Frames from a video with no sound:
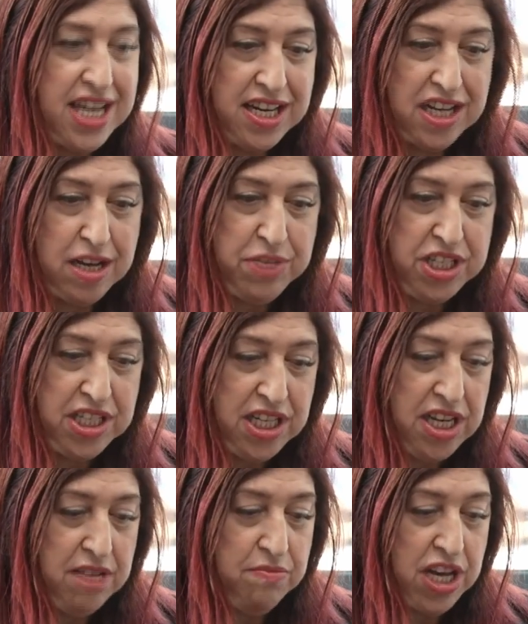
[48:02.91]
didn't get a cup of
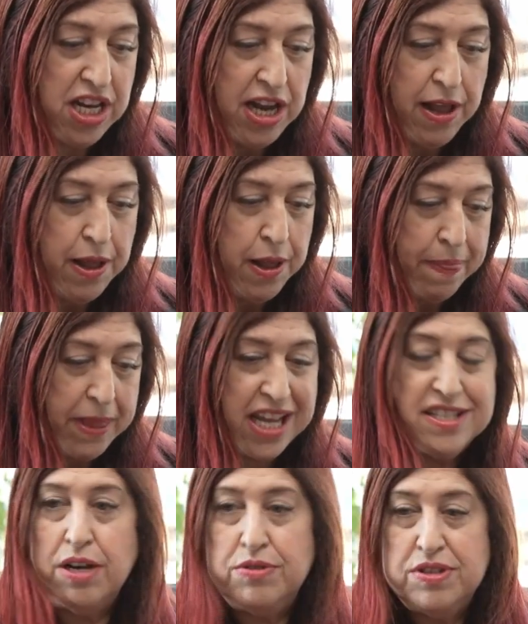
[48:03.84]
tea, but
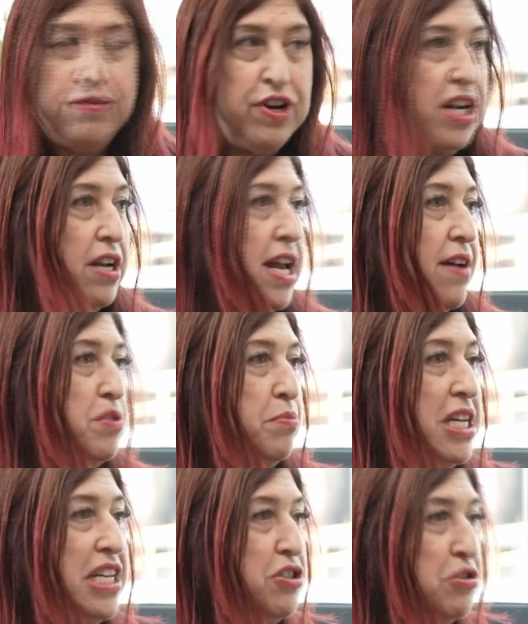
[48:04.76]
because I was afraid I'd have
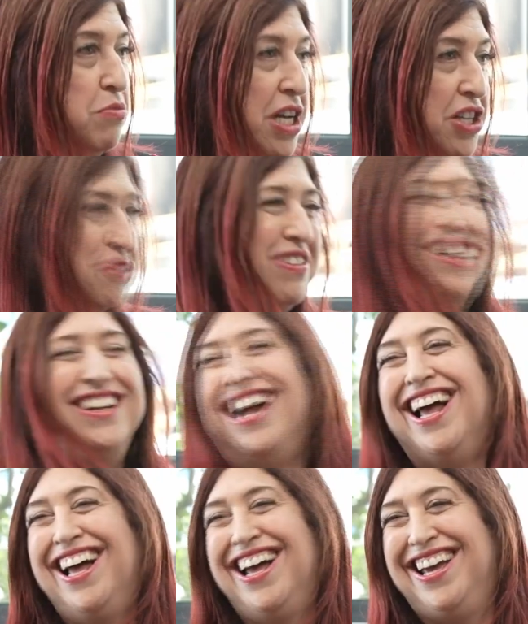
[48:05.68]
to pee too much, but